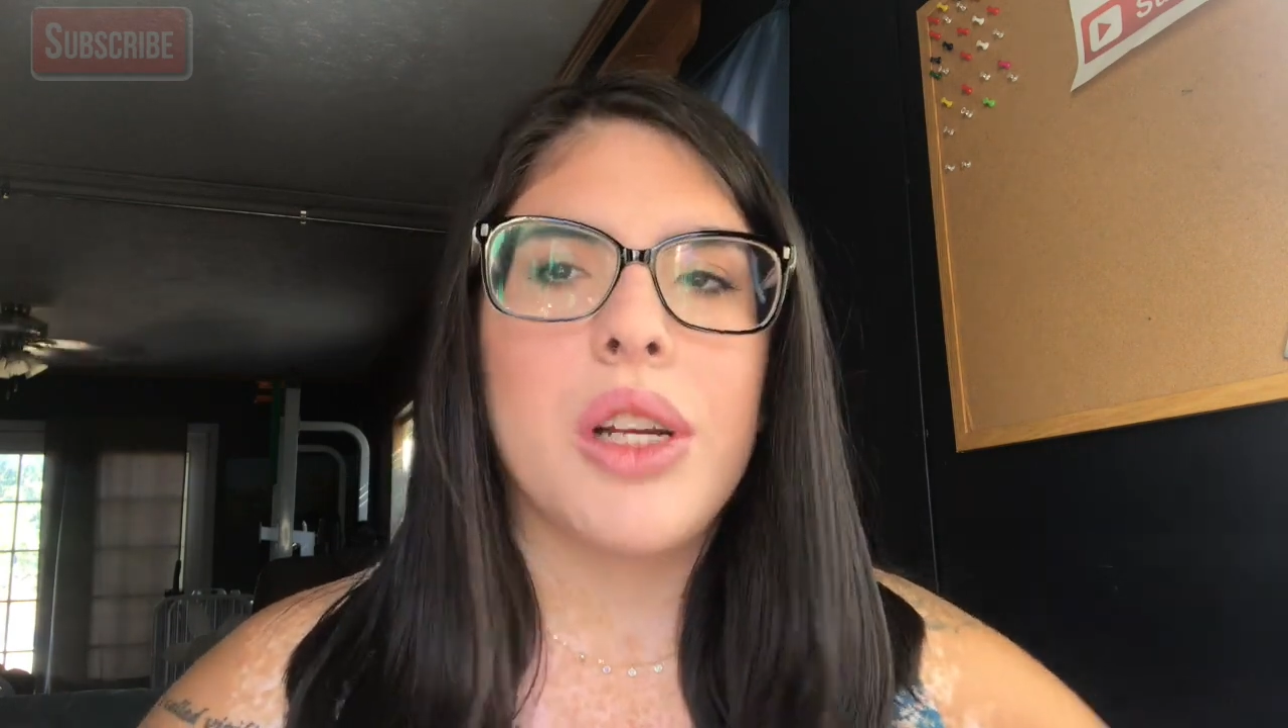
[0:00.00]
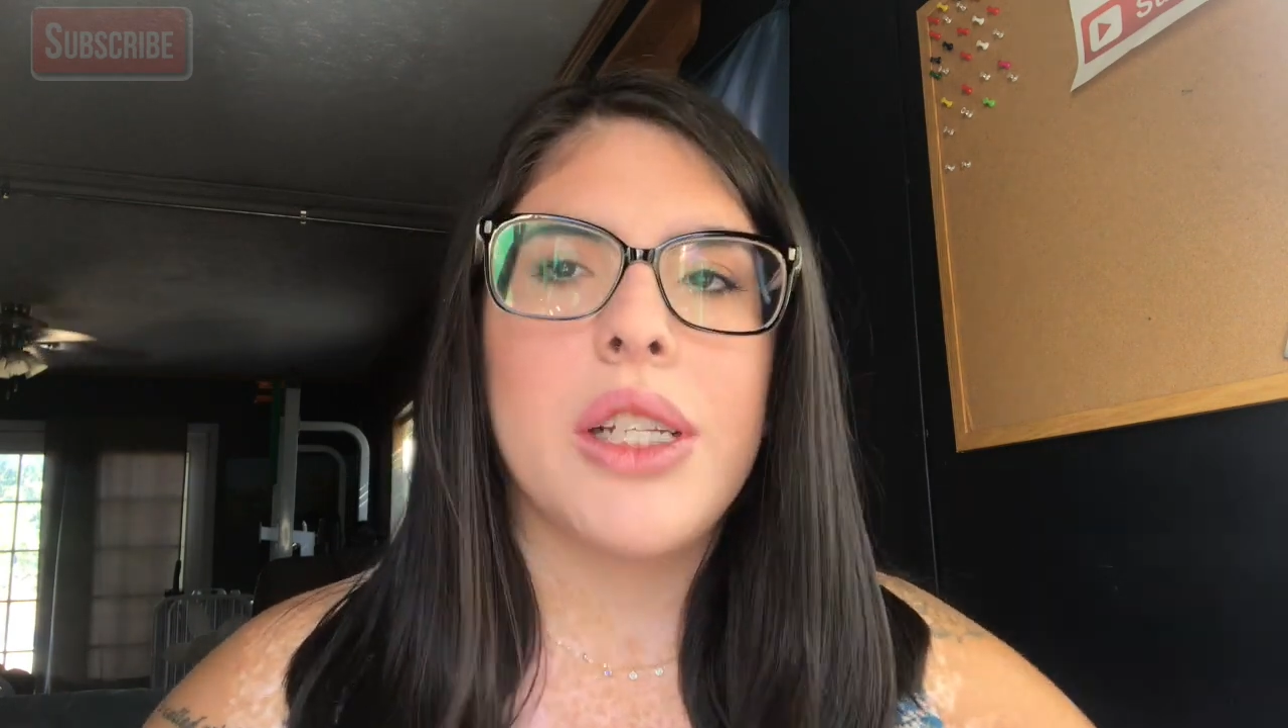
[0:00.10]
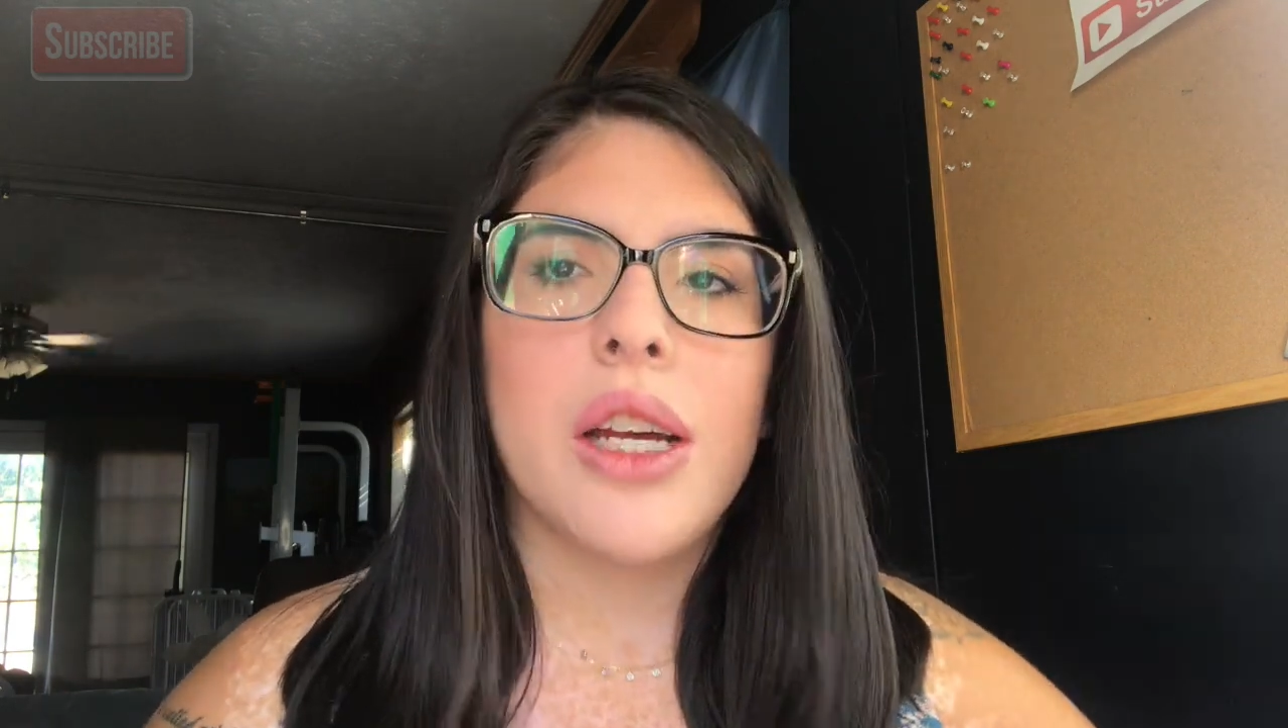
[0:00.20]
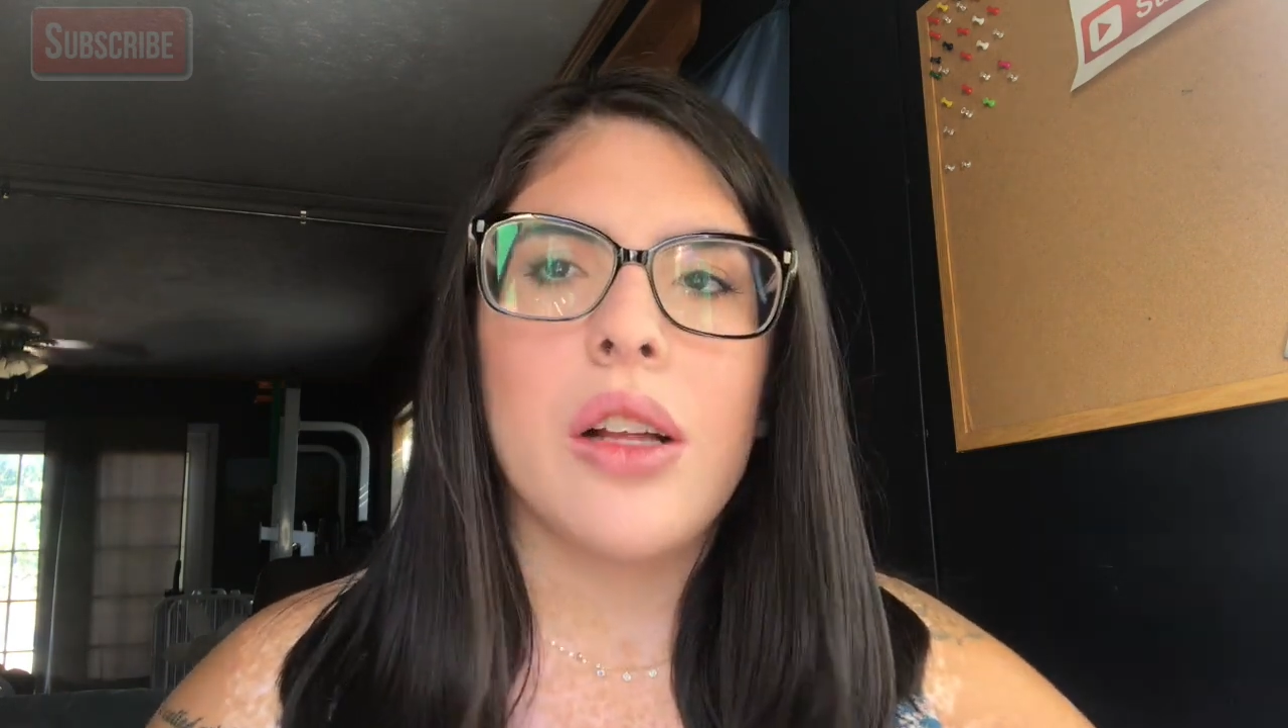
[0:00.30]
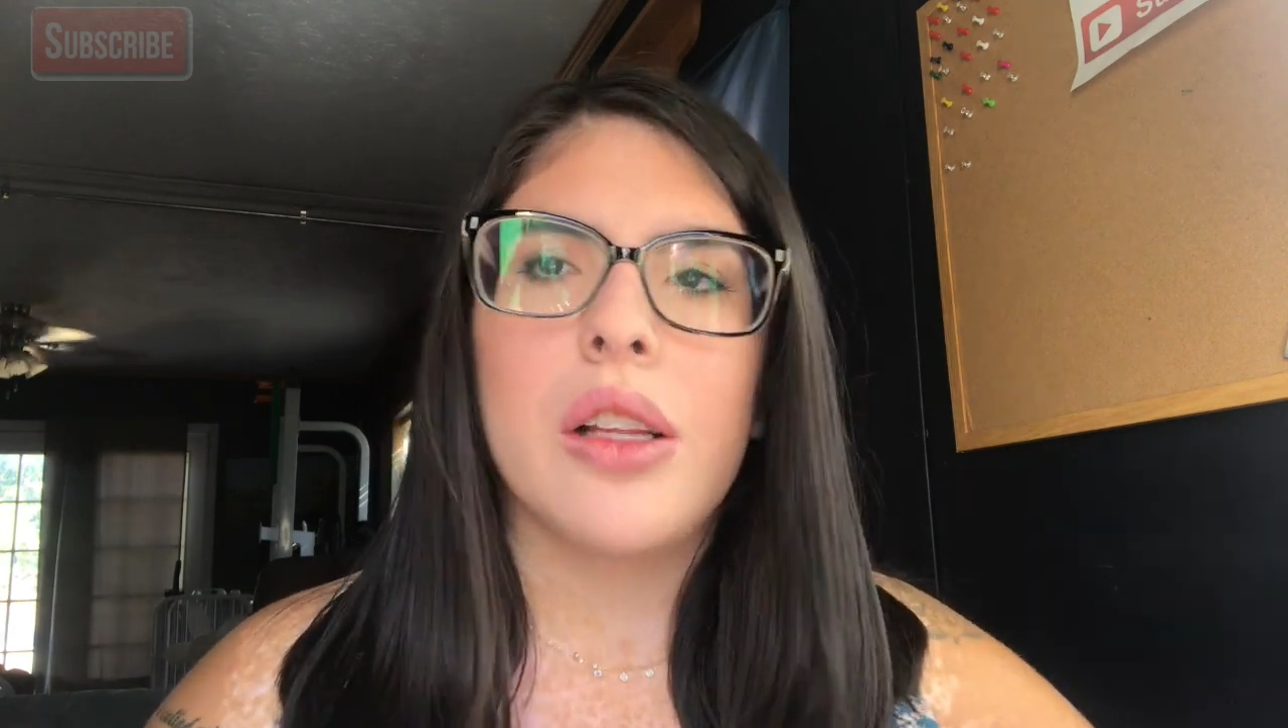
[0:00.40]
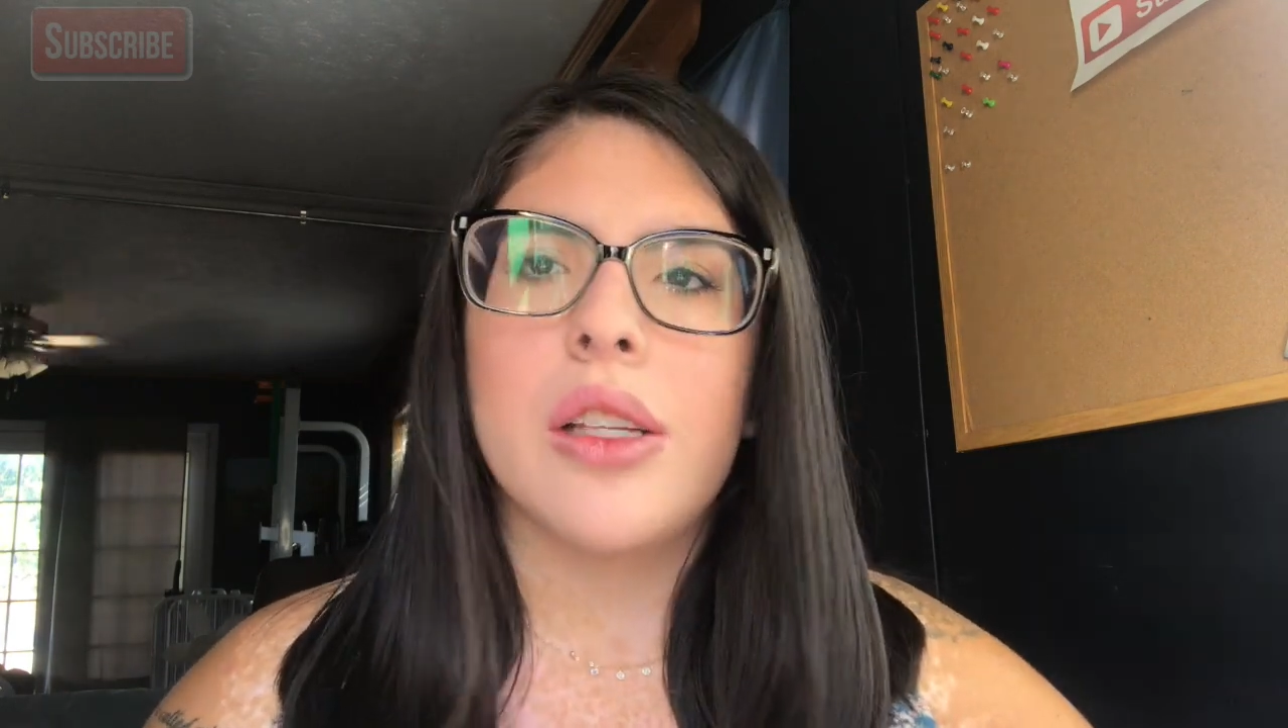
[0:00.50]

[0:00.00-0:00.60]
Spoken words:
retail